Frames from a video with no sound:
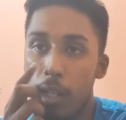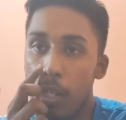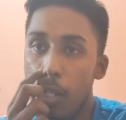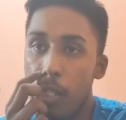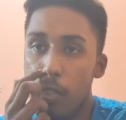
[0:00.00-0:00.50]

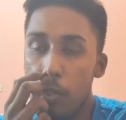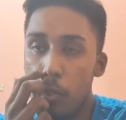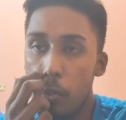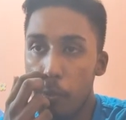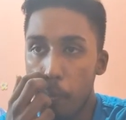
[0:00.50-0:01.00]

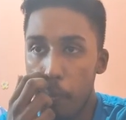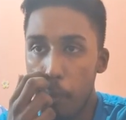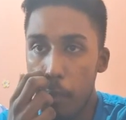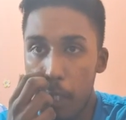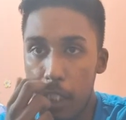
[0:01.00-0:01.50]
So
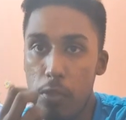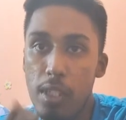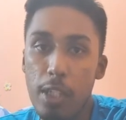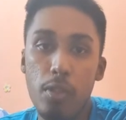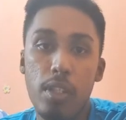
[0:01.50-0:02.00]
they should
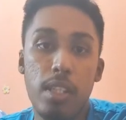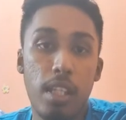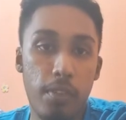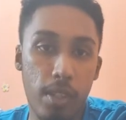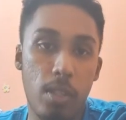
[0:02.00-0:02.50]
need to
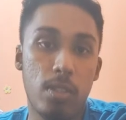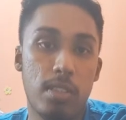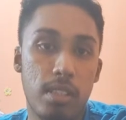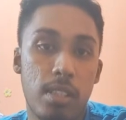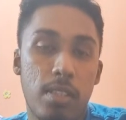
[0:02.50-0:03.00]
give a
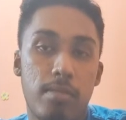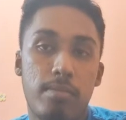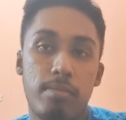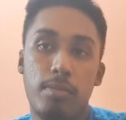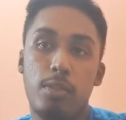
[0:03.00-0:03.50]
concern
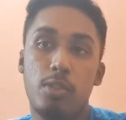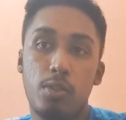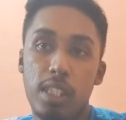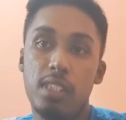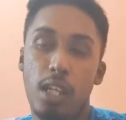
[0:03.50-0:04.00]
to
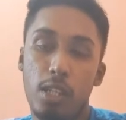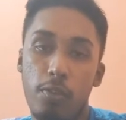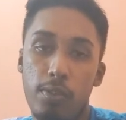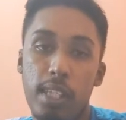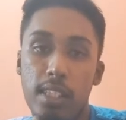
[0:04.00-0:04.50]
these kind of
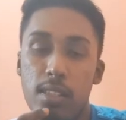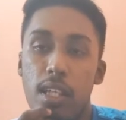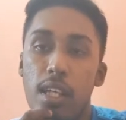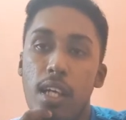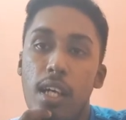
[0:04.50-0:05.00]
things,
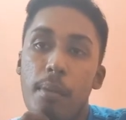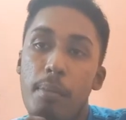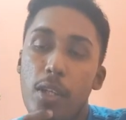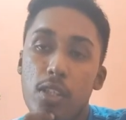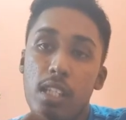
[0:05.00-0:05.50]

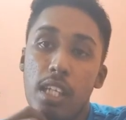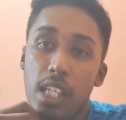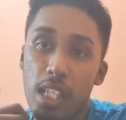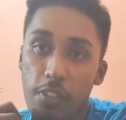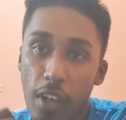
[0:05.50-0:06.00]
because
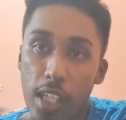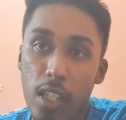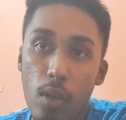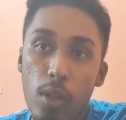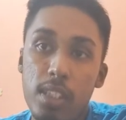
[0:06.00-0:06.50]
if
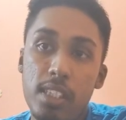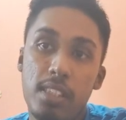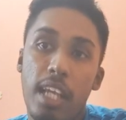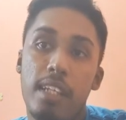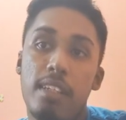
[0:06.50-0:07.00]

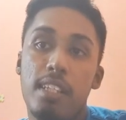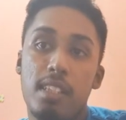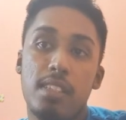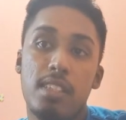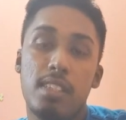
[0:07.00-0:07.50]
archaeologists and
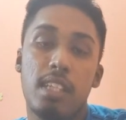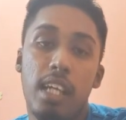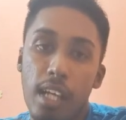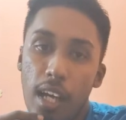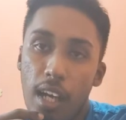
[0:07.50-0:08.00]
researchers
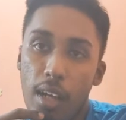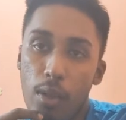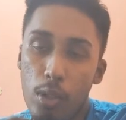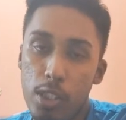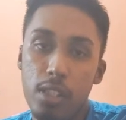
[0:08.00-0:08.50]

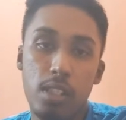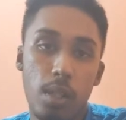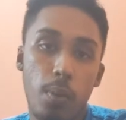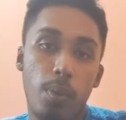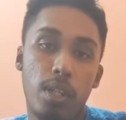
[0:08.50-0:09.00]
continue the
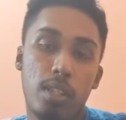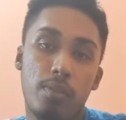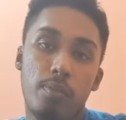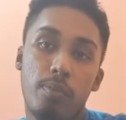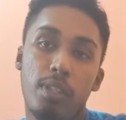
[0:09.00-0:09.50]
work
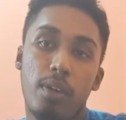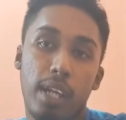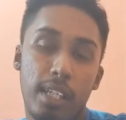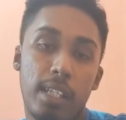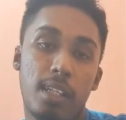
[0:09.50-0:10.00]
without
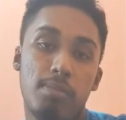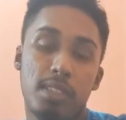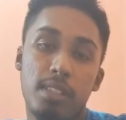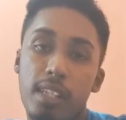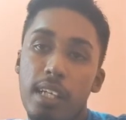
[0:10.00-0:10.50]
any
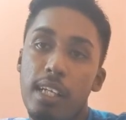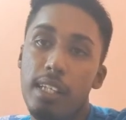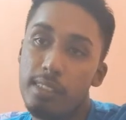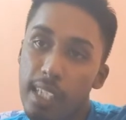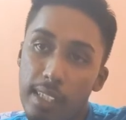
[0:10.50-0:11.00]
interruption,
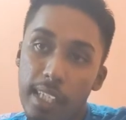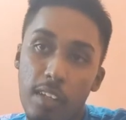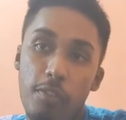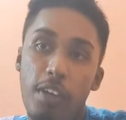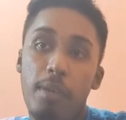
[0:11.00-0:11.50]
then they can
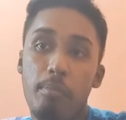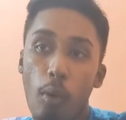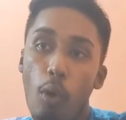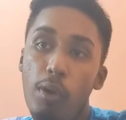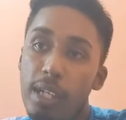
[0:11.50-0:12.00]
find
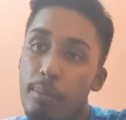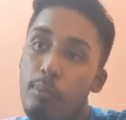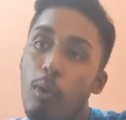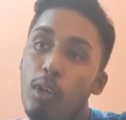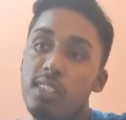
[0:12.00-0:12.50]
more and
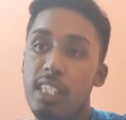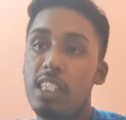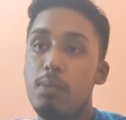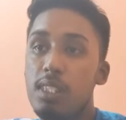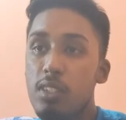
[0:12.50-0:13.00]
more
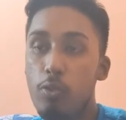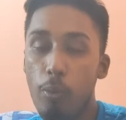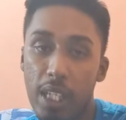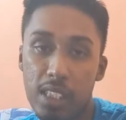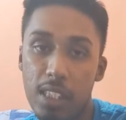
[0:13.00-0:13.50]
science-based
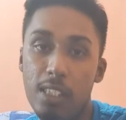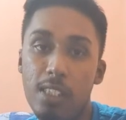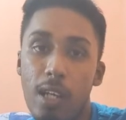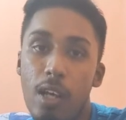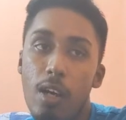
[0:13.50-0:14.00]
informations
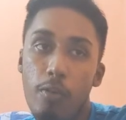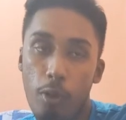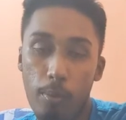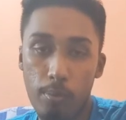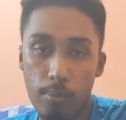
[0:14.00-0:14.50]

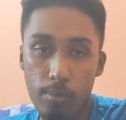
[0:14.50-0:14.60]
from